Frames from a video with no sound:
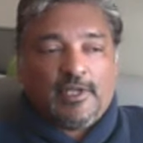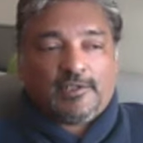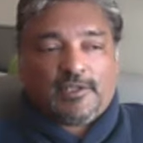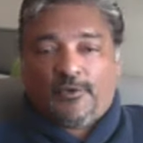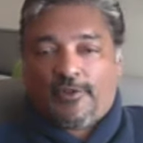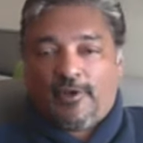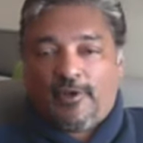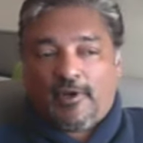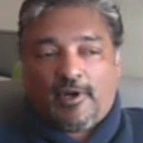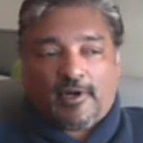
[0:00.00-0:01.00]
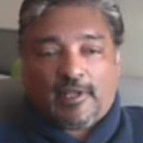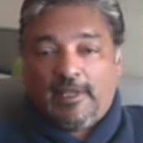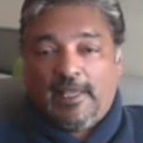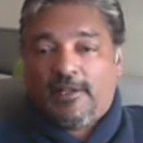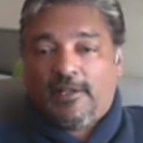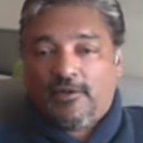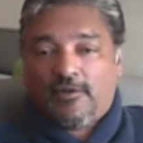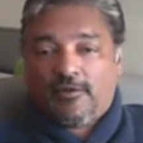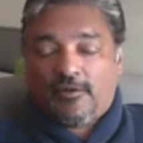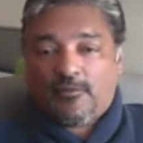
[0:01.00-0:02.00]
some of them are
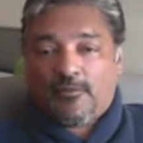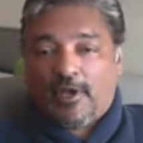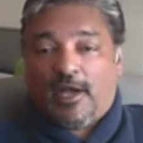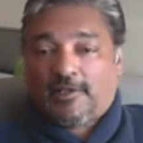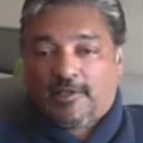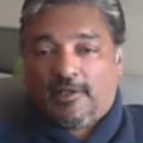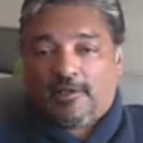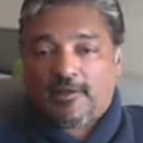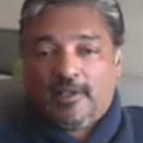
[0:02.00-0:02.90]
Canadian content